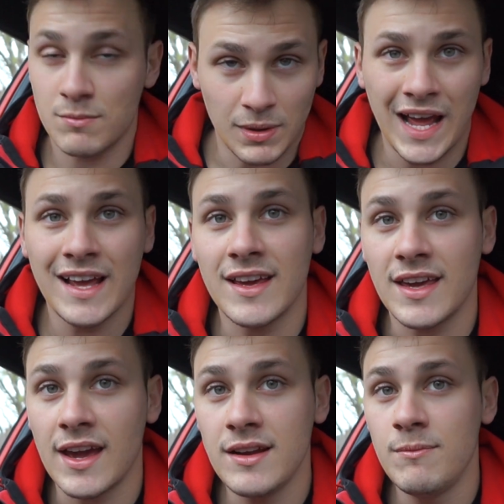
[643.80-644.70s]
black
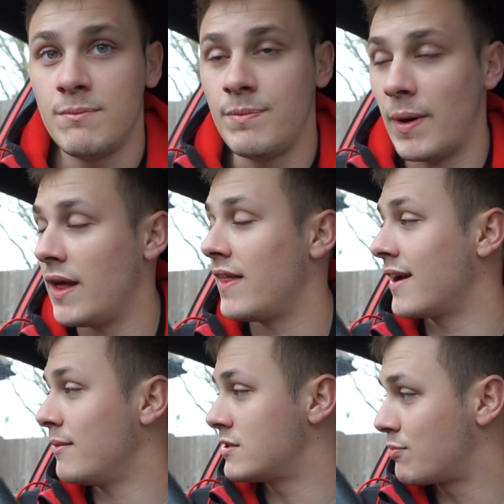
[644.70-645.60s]
again, but they're
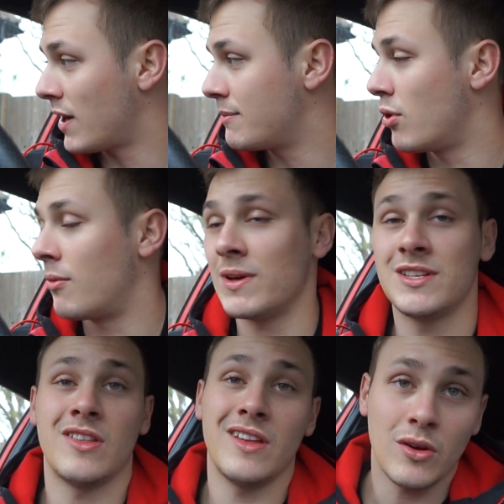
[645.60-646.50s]
gonna be sprayed properly
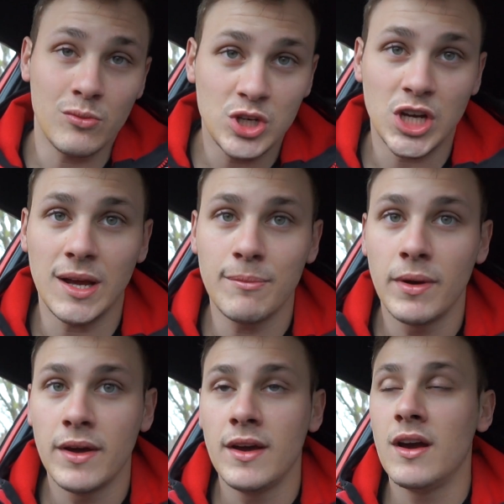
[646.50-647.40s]
so they don't
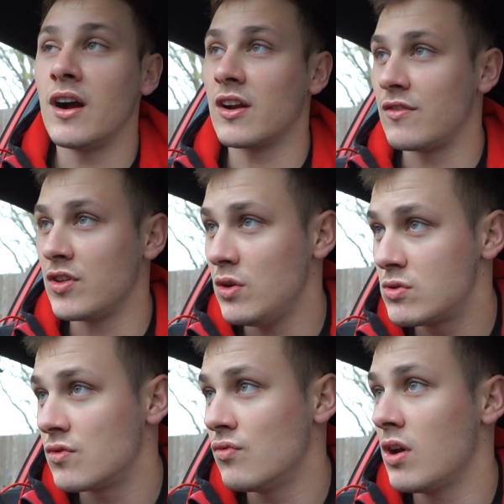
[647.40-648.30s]
chip. I'm gonna
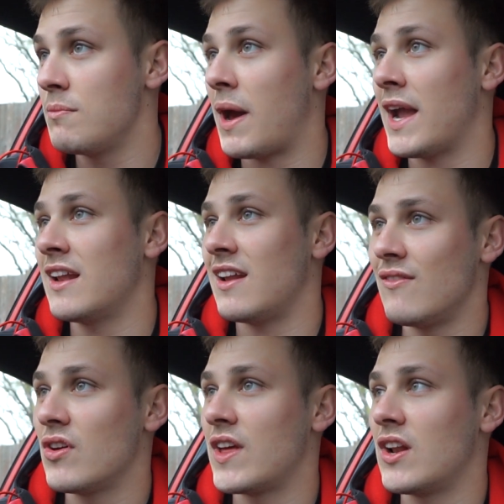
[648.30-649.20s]
use the right paint and
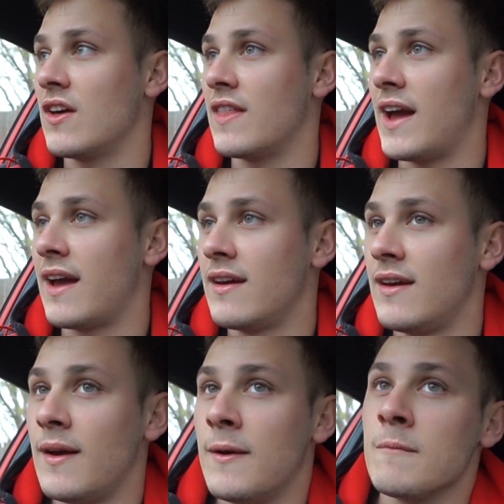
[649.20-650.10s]
everything like that.
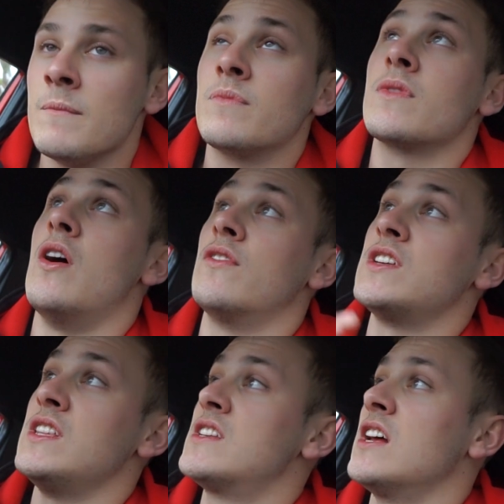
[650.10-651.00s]

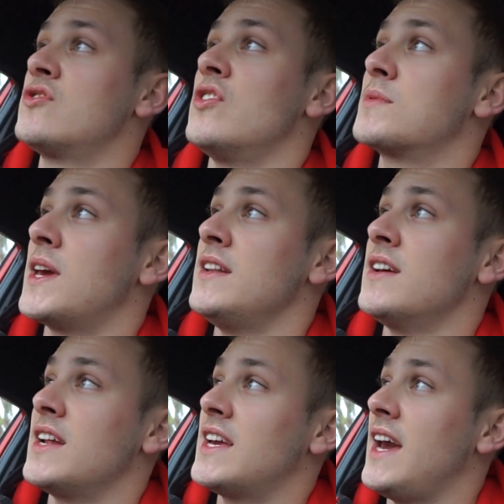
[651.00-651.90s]
Obviously the sun strip's getting
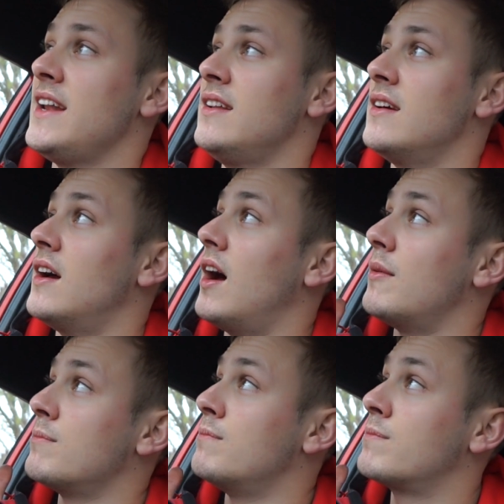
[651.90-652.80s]
done again.
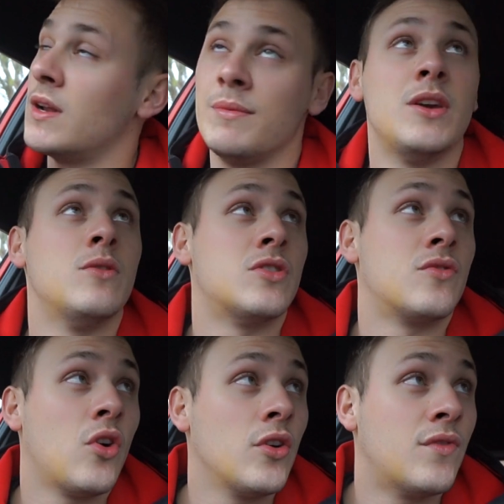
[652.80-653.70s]
I'm going to be using
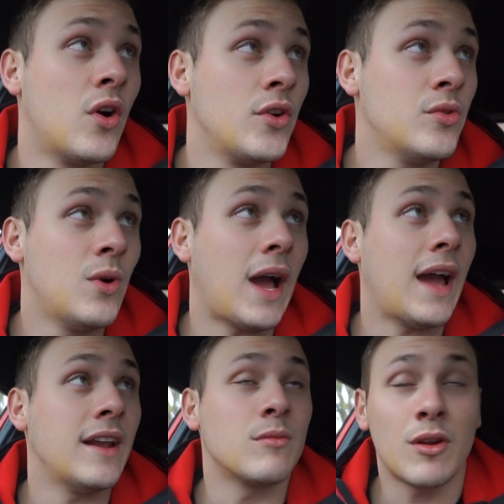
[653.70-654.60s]
the right vinyl,
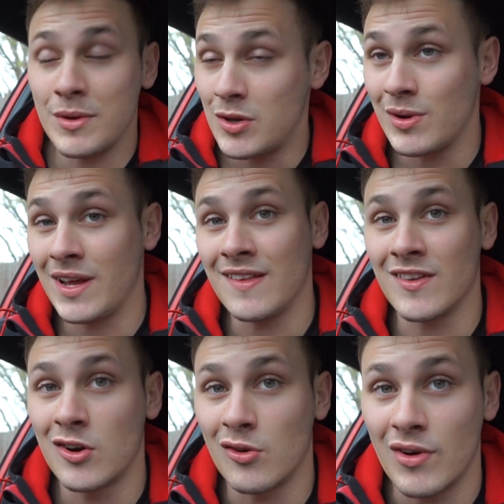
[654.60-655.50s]
and I'm going to be doing it in
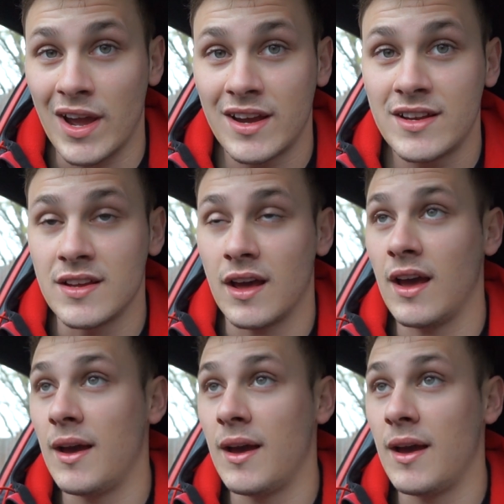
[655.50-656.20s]
the correct